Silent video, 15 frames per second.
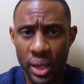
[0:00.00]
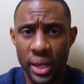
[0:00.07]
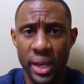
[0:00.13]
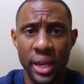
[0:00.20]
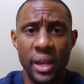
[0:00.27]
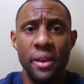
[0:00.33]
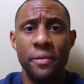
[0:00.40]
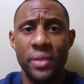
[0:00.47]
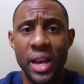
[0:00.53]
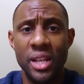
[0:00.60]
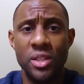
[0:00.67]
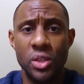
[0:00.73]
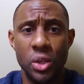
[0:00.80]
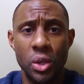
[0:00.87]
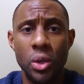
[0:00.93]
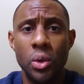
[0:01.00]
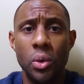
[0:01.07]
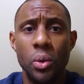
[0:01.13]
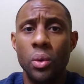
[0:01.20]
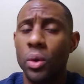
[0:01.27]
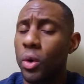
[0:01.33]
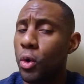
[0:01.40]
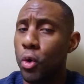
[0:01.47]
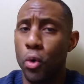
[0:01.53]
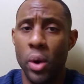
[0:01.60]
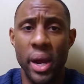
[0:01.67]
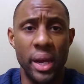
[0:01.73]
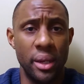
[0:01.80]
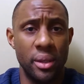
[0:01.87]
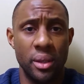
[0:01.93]
And if that's you,
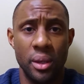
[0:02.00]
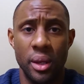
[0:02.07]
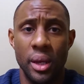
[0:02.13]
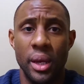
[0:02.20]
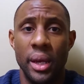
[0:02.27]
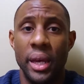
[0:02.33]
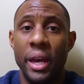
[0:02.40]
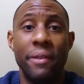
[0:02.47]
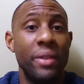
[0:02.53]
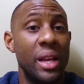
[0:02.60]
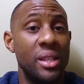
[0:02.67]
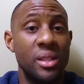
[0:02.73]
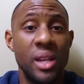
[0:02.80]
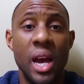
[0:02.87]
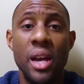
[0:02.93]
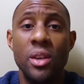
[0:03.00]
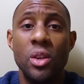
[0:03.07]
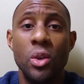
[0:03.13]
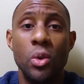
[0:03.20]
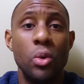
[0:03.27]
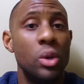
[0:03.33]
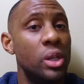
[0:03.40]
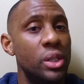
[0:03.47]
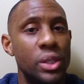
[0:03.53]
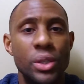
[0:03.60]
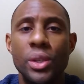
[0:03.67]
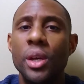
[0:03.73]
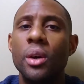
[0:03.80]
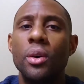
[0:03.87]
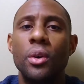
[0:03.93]
great. If that's not you,
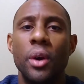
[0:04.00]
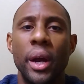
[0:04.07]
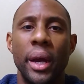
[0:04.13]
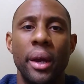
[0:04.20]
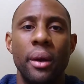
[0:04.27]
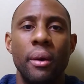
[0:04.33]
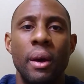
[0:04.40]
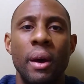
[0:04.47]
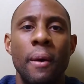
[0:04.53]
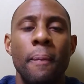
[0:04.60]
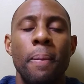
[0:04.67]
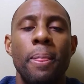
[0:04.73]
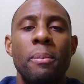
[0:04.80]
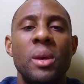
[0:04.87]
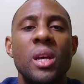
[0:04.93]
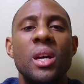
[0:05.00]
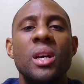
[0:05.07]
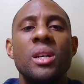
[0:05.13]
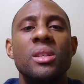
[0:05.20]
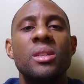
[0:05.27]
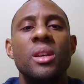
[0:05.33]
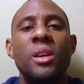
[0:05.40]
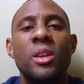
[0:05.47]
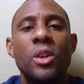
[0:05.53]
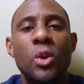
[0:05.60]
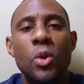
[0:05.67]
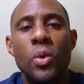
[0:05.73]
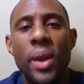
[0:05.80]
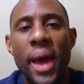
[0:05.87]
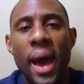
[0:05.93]
still great, because
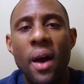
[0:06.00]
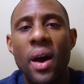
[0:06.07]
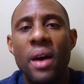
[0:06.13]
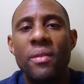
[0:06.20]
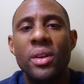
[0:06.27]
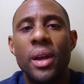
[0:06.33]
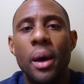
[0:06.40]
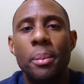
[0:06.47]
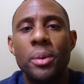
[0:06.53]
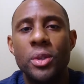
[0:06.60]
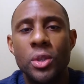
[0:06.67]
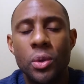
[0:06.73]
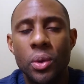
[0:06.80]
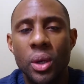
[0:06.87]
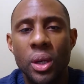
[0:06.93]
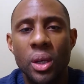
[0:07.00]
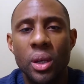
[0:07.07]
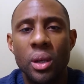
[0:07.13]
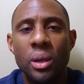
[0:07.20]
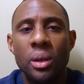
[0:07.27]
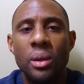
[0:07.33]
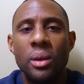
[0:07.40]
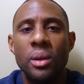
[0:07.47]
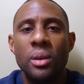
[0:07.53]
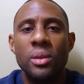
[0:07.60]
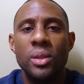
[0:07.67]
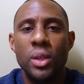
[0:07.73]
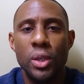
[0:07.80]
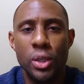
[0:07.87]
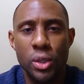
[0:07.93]
you now have an opportunity
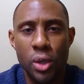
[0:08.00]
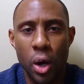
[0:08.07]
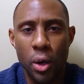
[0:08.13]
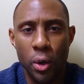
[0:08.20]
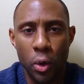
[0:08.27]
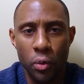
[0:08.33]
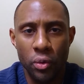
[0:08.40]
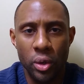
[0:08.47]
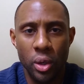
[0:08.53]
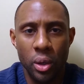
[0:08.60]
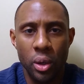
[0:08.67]
to start over.